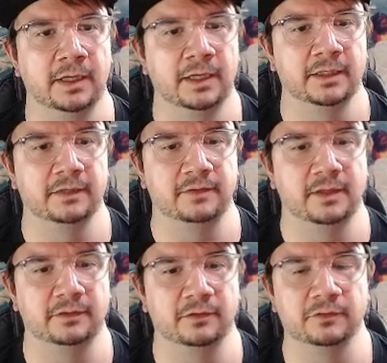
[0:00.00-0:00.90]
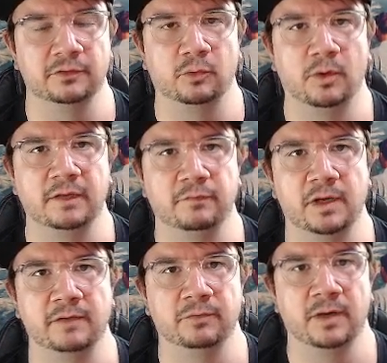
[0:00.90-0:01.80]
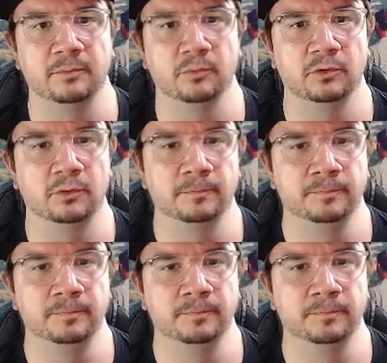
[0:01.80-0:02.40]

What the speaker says: let's say that there's a 20 frame rule.